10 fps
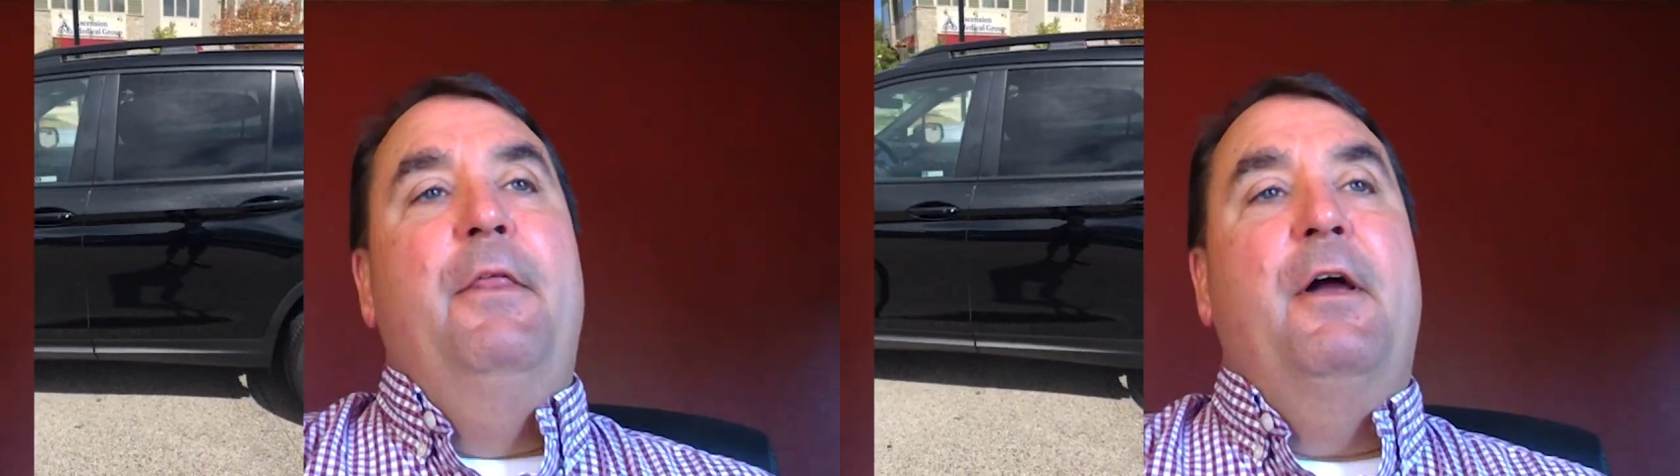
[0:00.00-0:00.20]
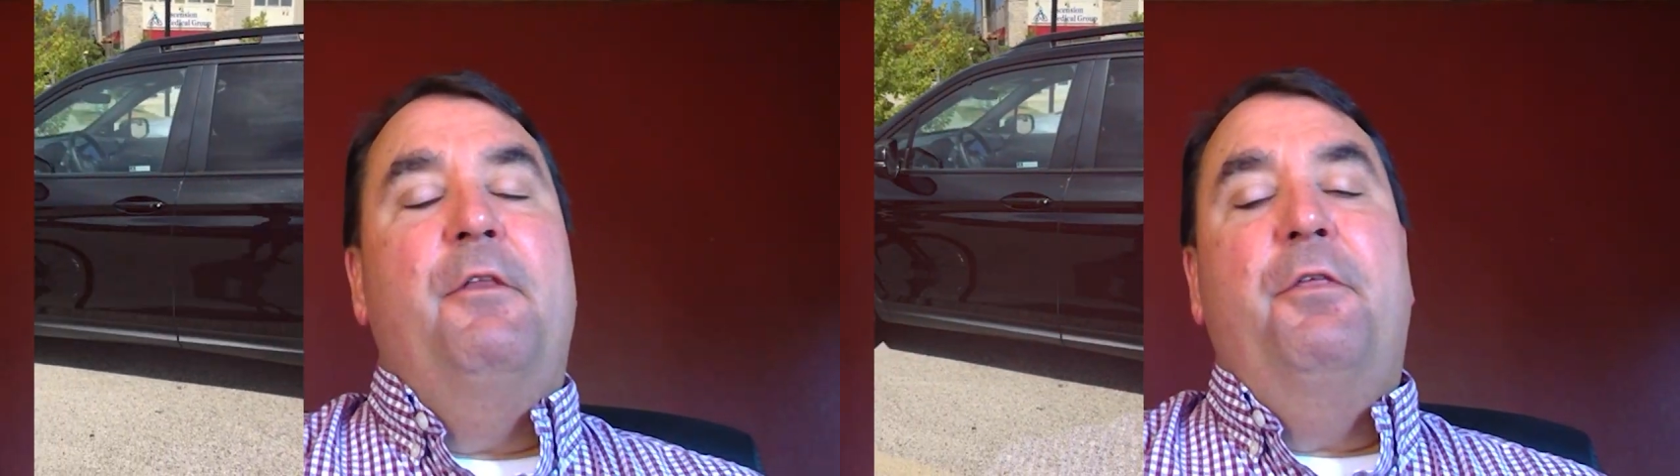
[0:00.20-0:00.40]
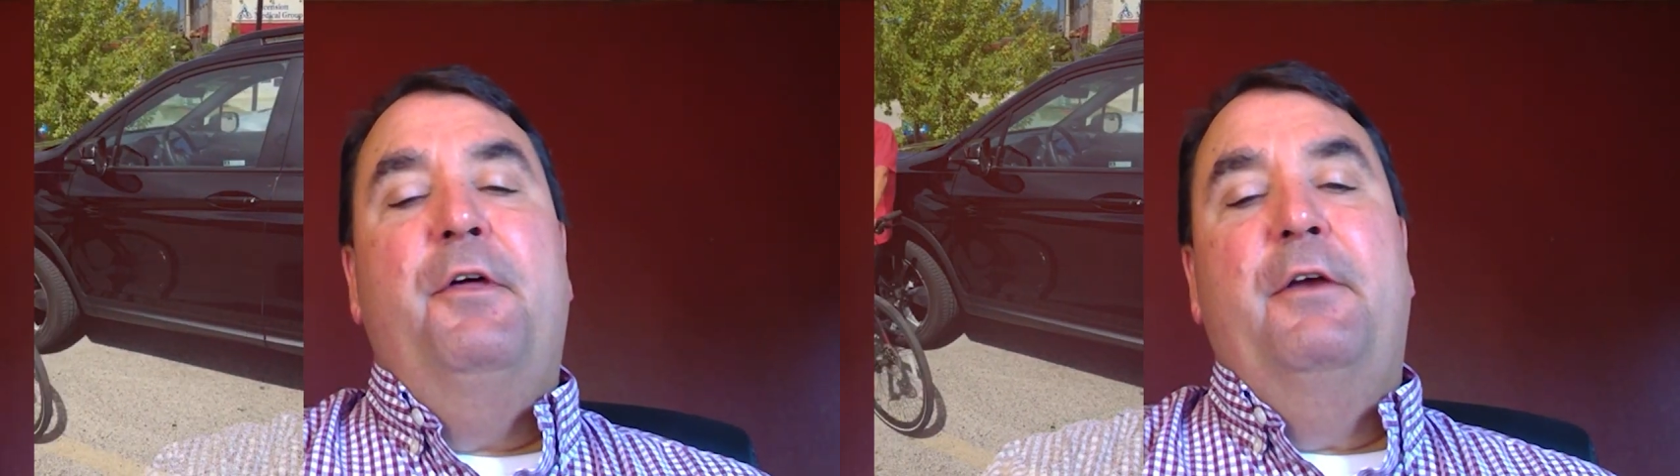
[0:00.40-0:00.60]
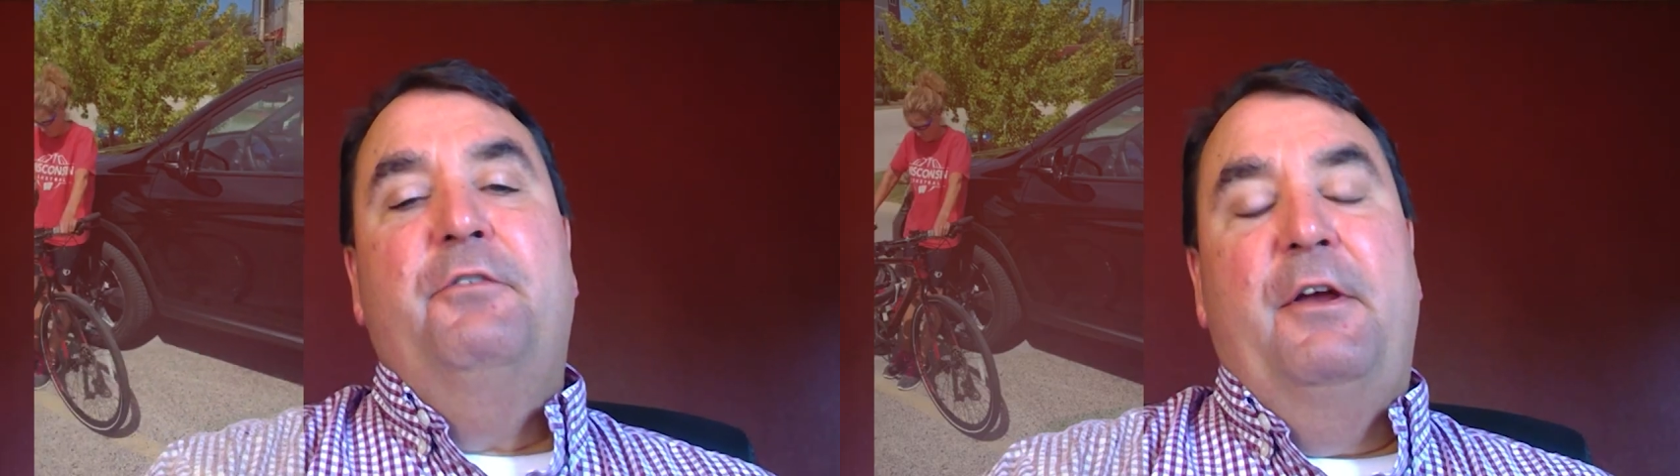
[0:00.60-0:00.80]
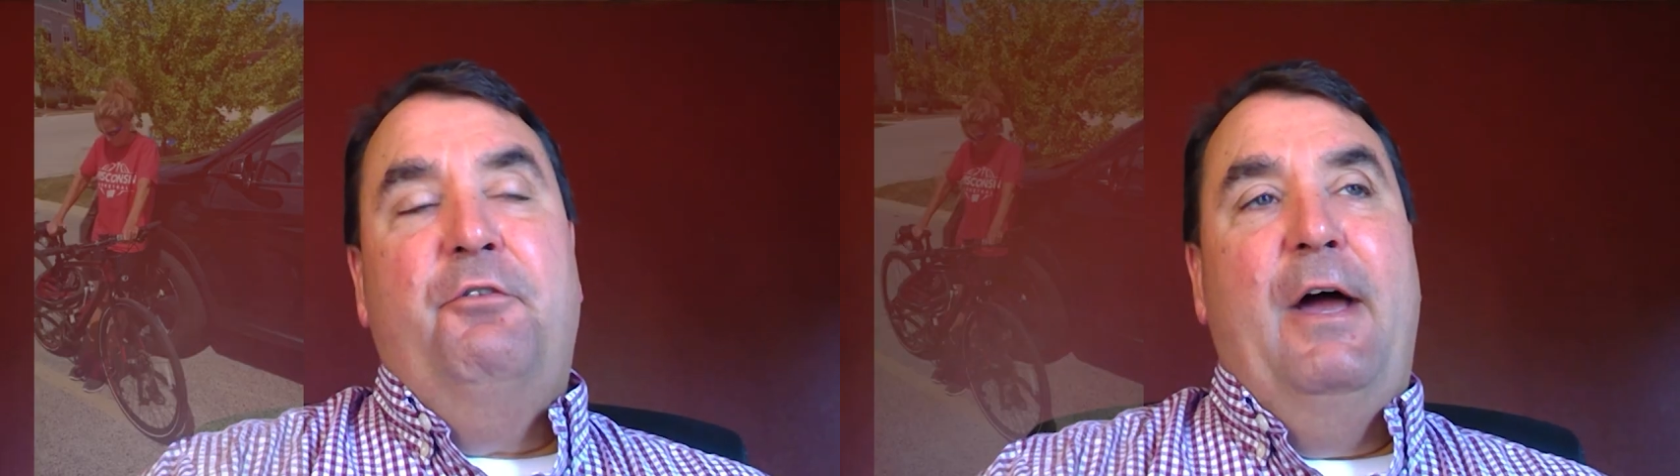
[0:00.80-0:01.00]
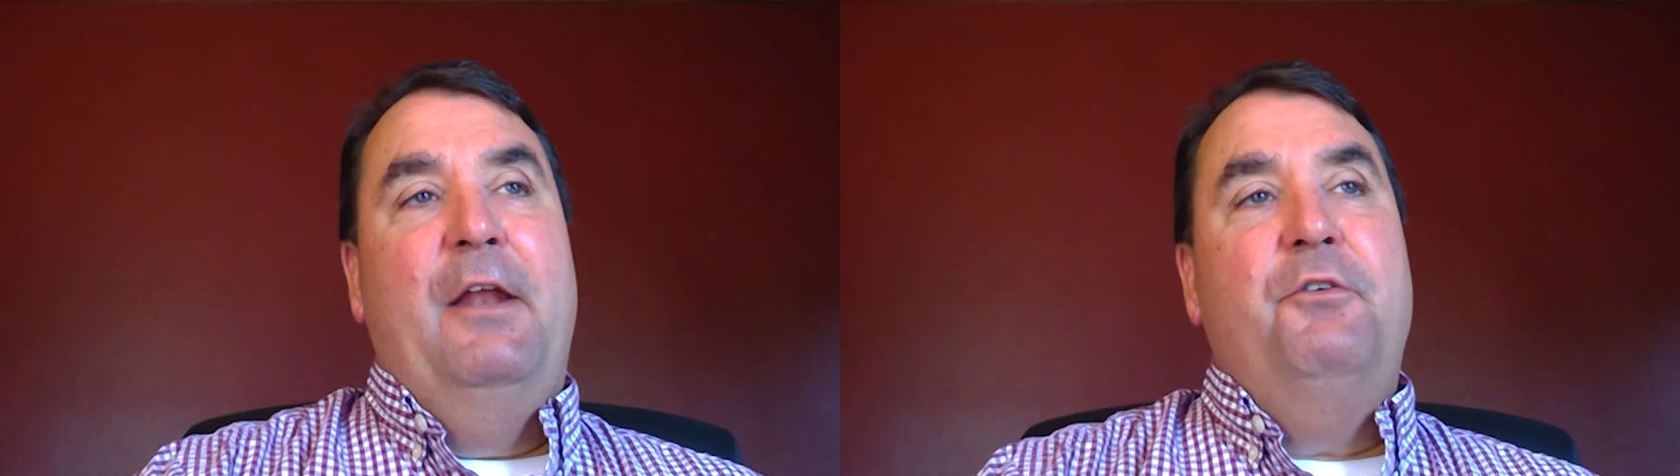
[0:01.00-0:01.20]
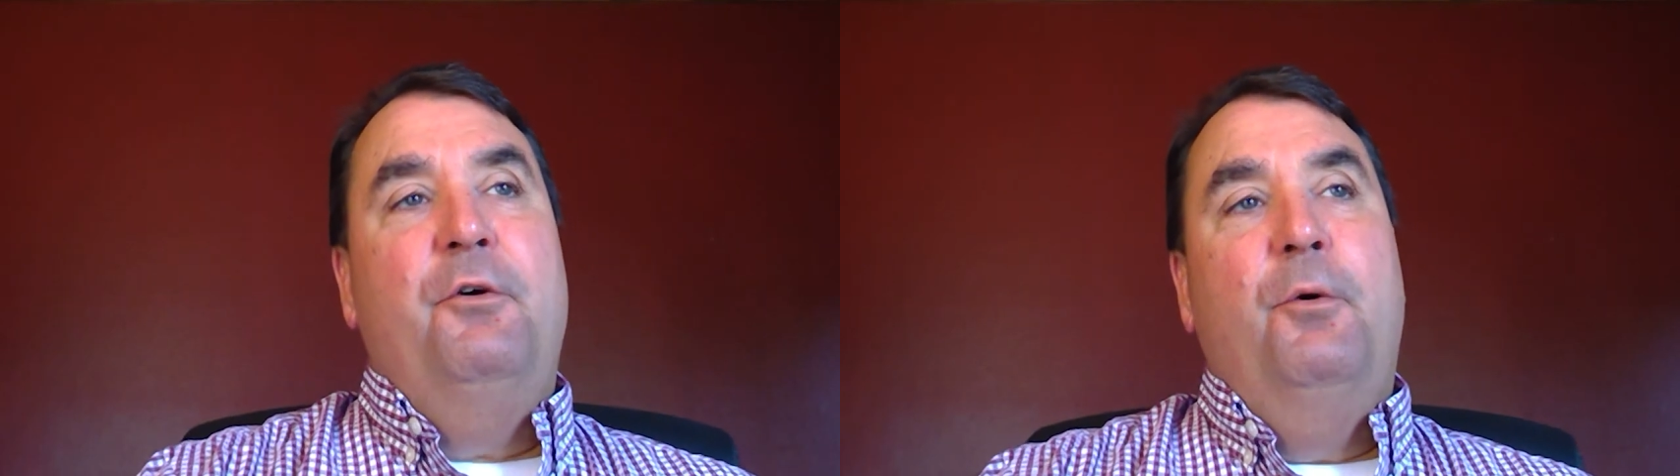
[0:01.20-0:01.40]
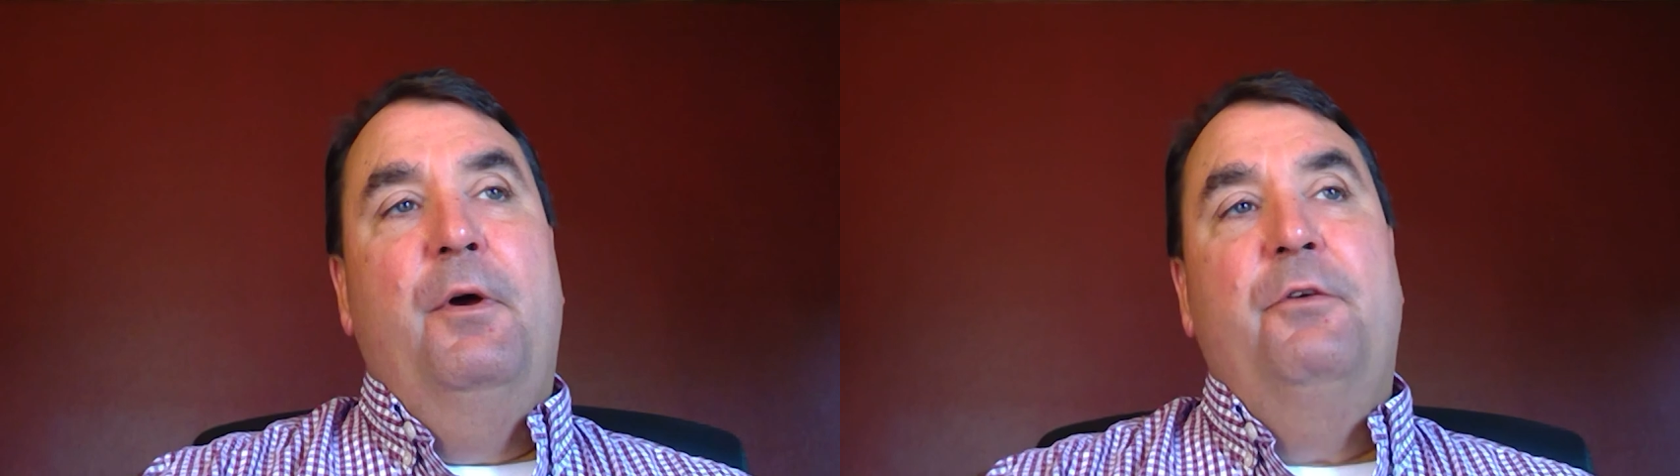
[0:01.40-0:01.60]
The other things I try to
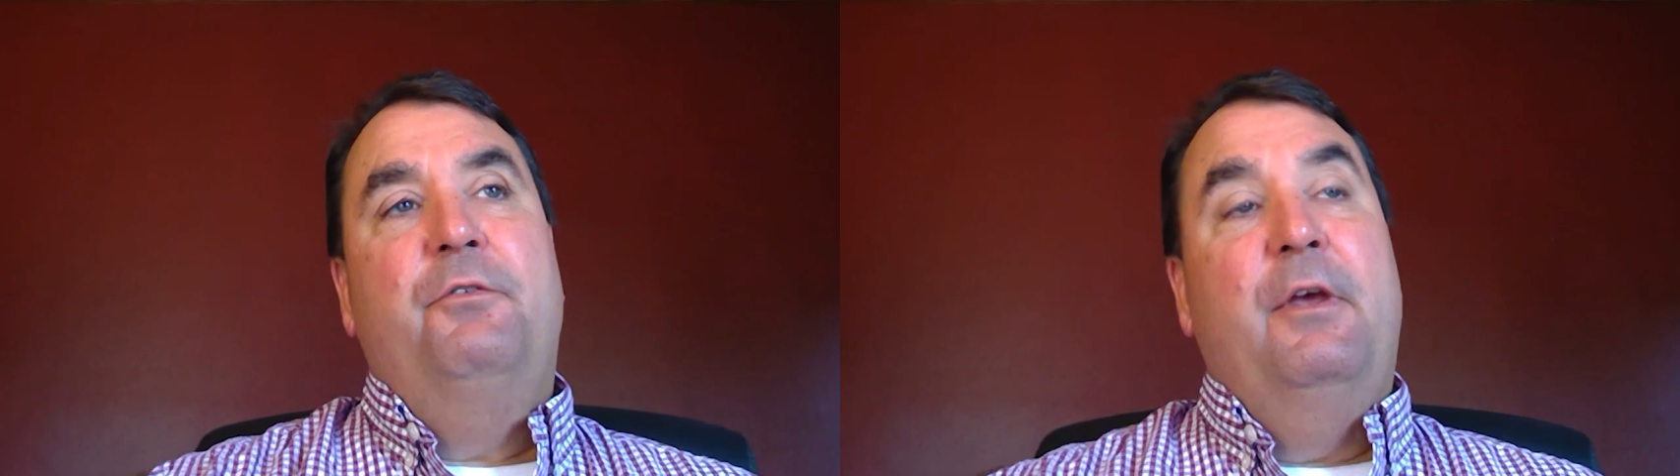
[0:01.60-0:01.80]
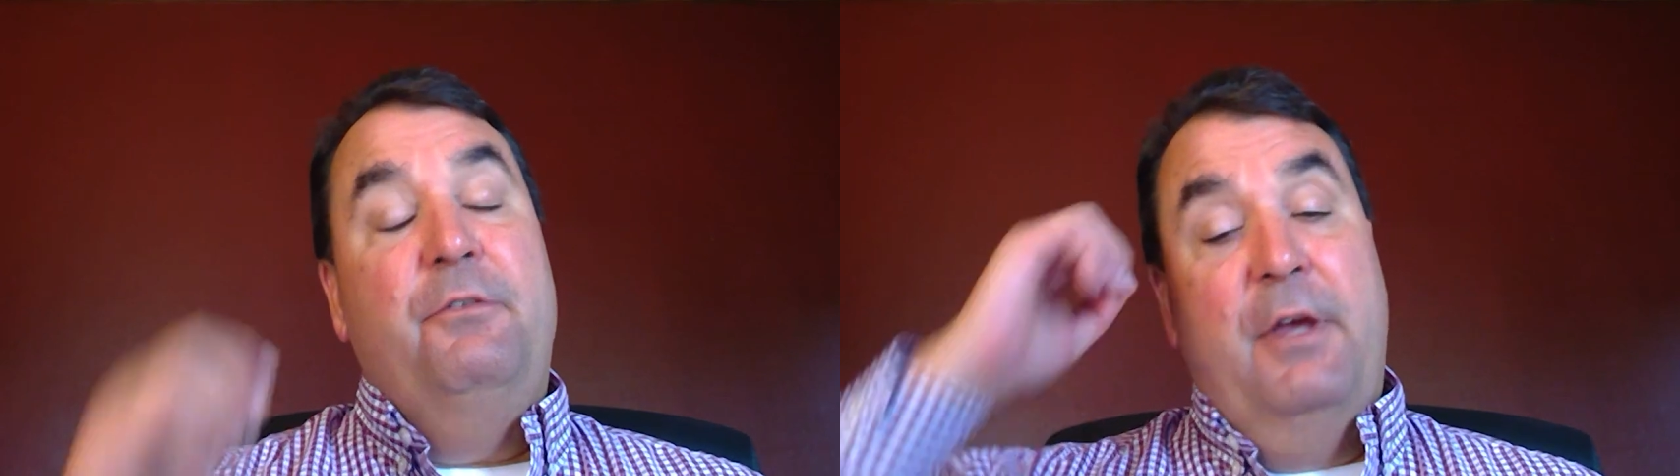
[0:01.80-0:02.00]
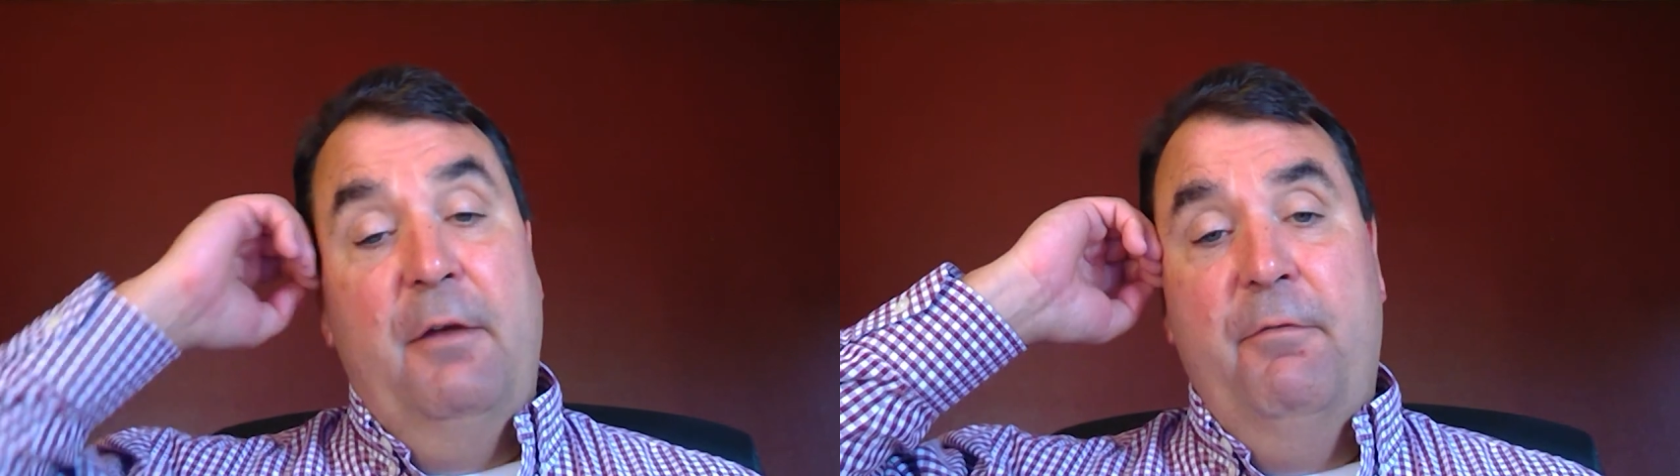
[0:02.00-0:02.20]
do is get